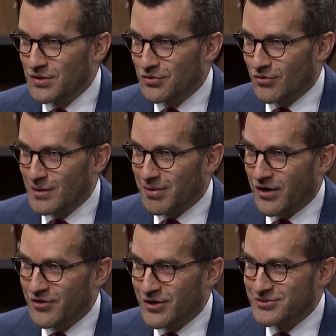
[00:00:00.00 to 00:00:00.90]
with, with early
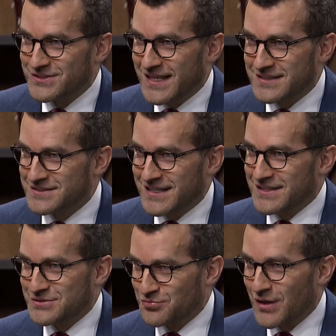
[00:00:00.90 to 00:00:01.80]
pioneers. That's
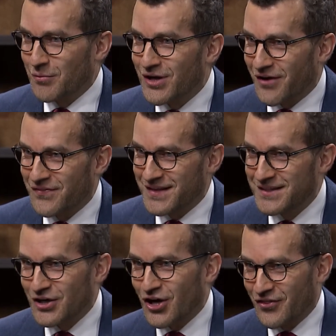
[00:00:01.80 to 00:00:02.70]
that's where we got the in
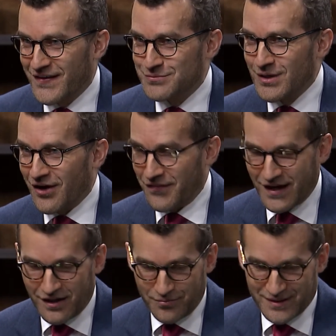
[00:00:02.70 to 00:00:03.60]
the context we got the
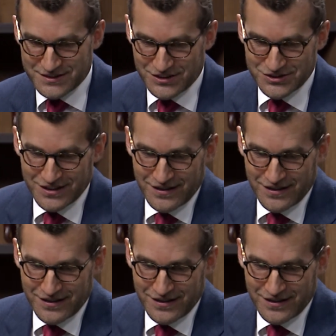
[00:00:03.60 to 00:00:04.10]
health message.